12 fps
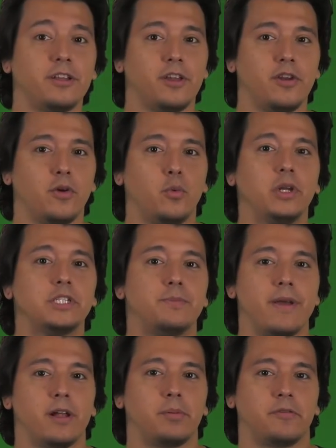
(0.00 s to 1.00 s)
can know which
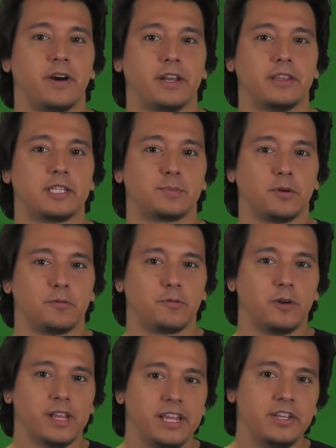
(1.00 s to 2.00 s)
male provided the sperm
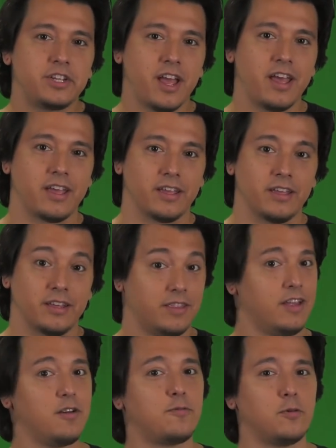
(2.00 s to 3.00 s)
for each egg, and
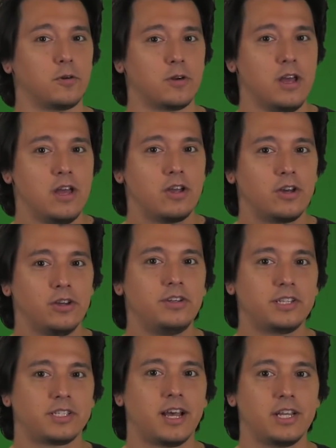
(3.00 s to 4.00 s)
therefore could
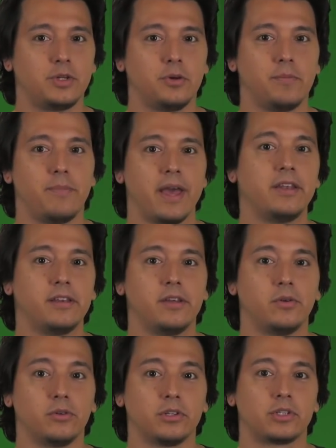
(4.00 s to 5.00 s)
decide to
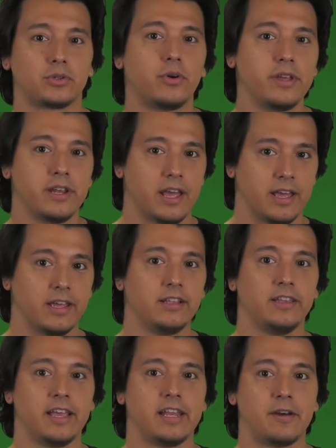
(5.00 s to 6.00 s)
abandon or destroy an egg
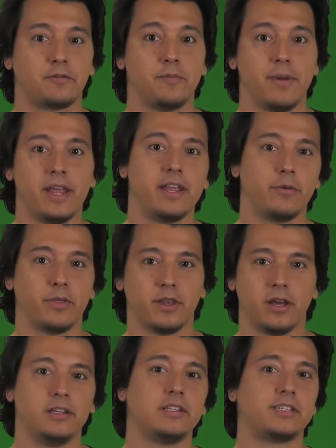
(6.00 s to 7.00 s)
laid after mating with
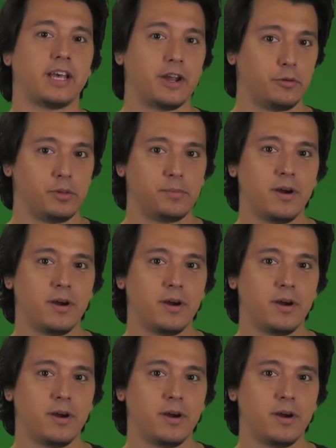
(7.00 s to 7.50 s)
an undesirable